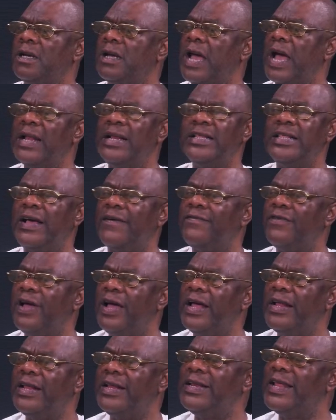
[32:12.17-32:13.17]
And it has not
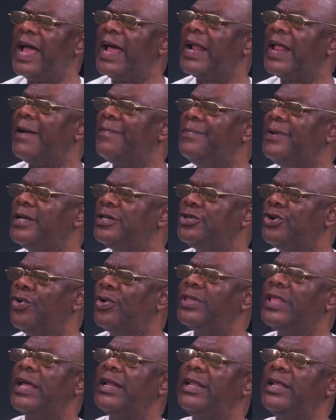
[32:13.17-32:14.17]
ended. The Arab nation,
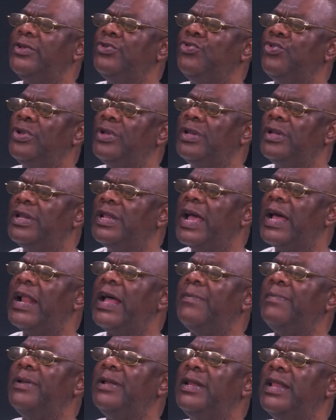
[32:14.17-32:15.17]
what are they doing? The
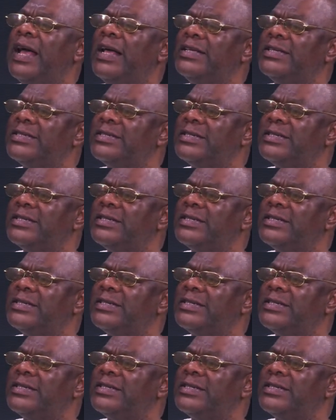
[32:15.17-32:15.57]
Arab leaders.